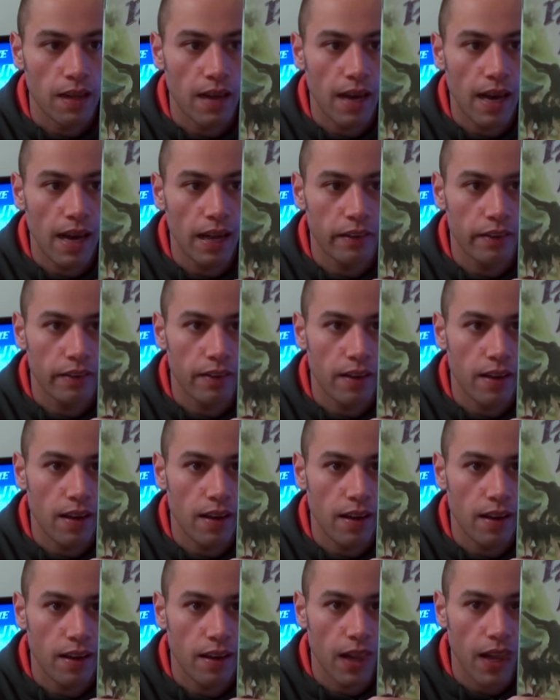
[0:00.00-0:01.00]
And
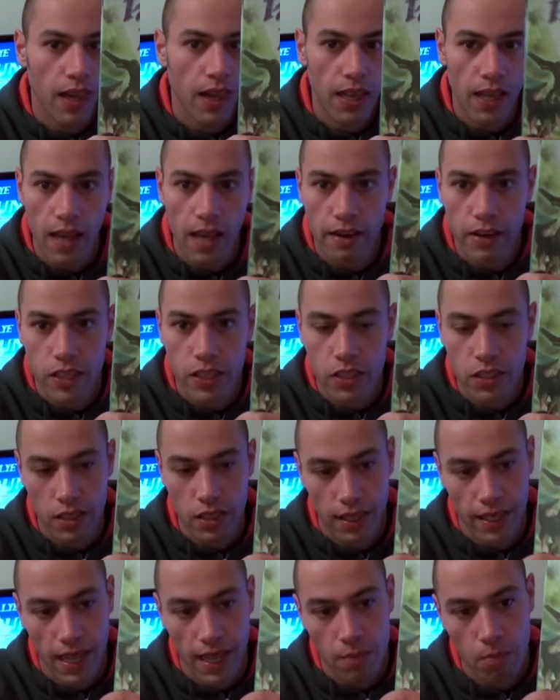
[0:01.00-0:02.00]
yeah, it's
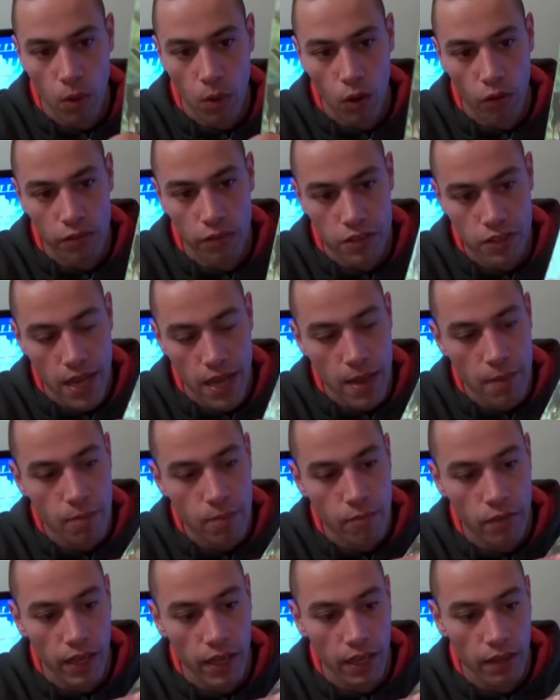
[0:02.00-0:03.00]
again more of the
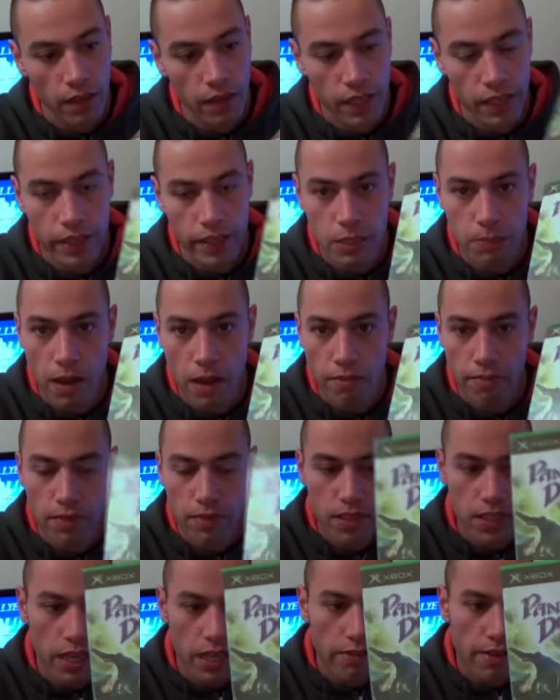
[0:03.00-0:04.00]
same, really, that you'd expect from the
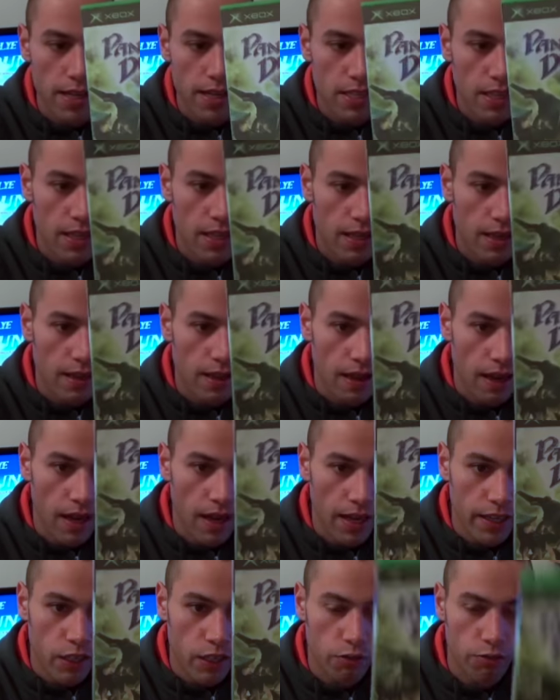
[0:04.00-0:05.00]
series.
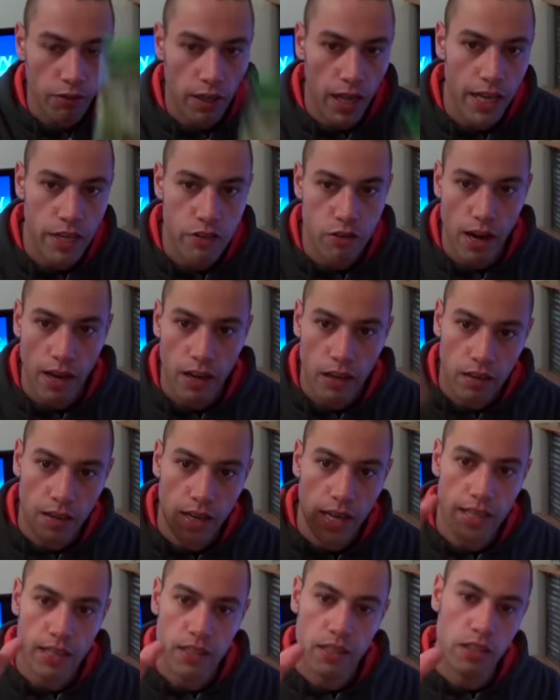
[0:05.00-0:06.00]
You fly a dragon
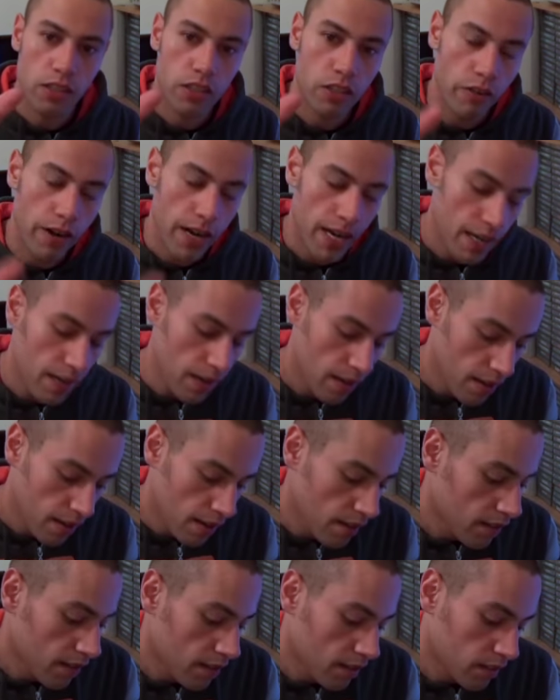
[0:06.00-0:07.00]
into the screen,
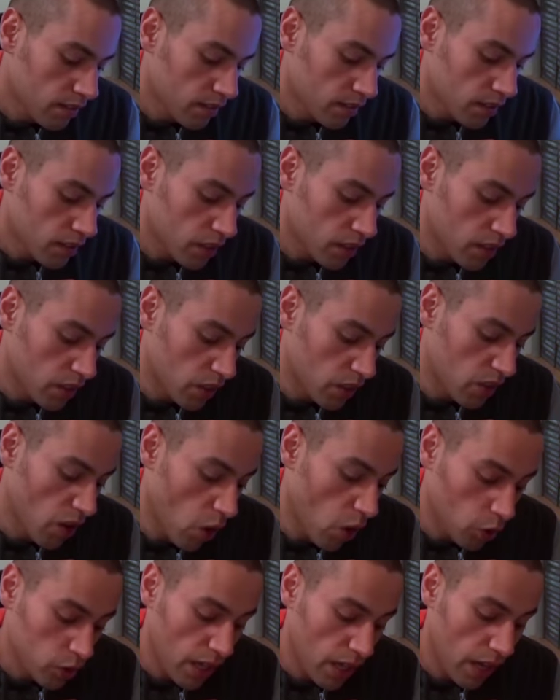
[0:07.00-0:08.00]
you
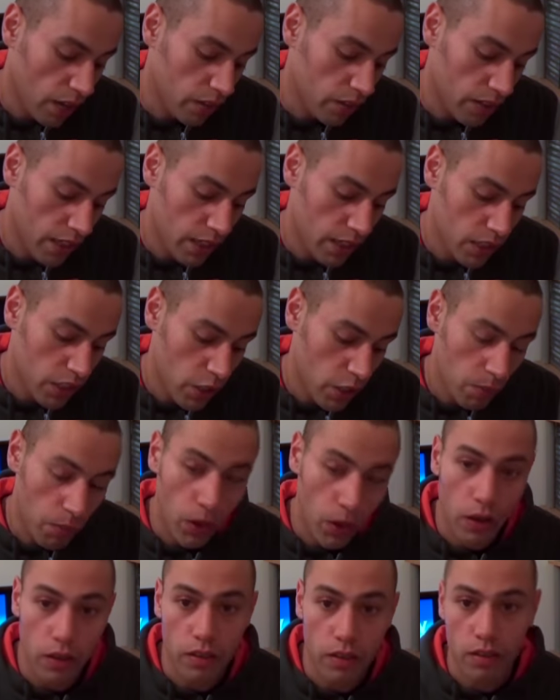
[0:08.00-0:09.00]
hold down the shoot
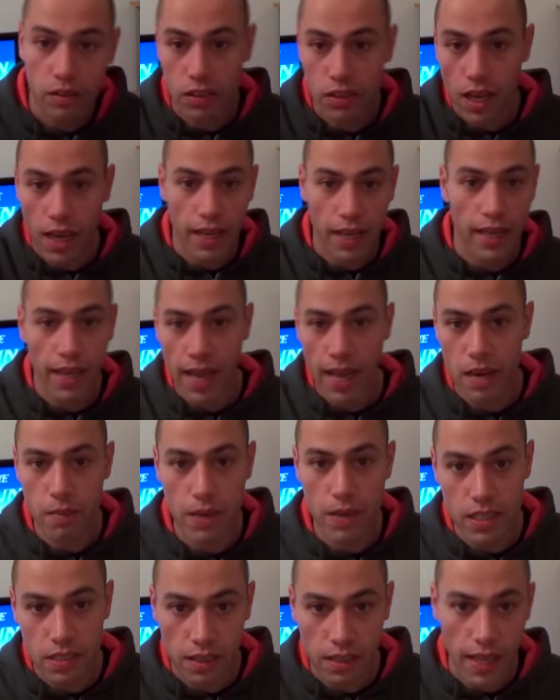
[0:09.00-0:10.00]
button, target
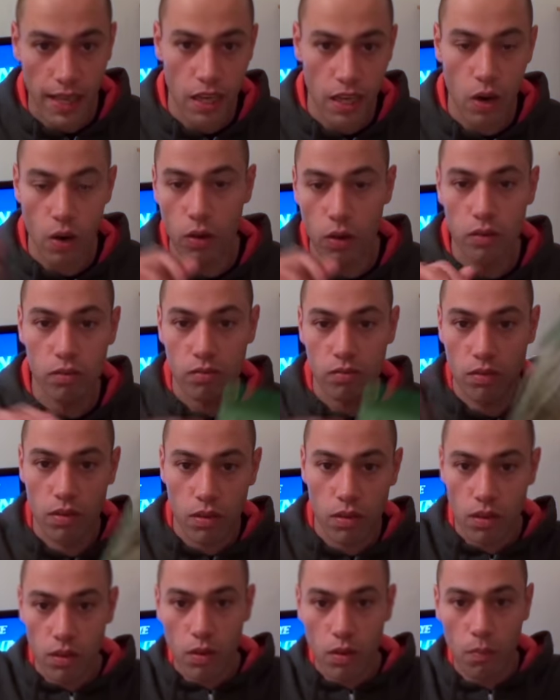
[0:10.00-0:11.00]
enemies, let go, and
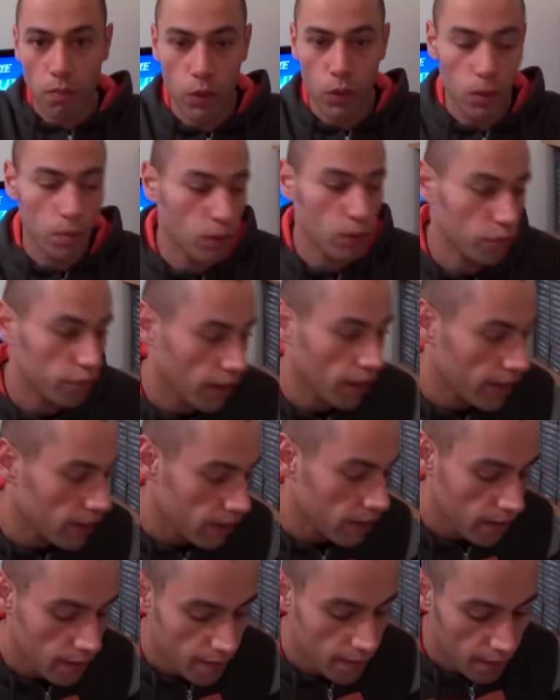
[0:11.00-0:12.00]
you know, multiple
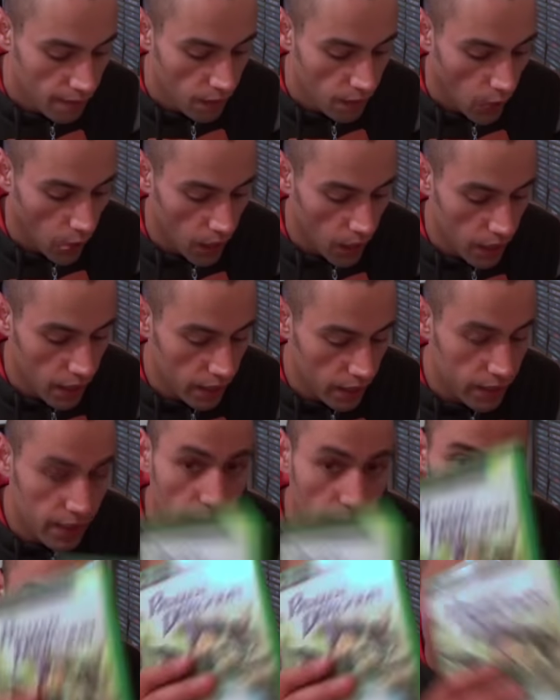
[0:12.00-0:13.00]
fire.
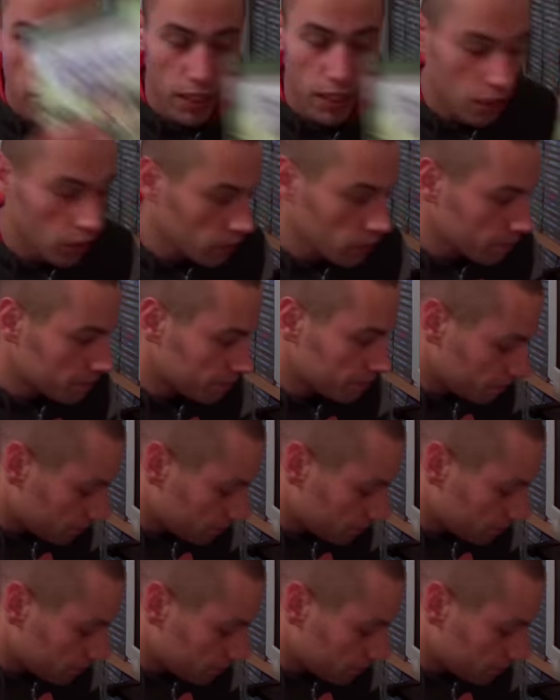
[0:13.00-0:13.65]
Yeah, really good.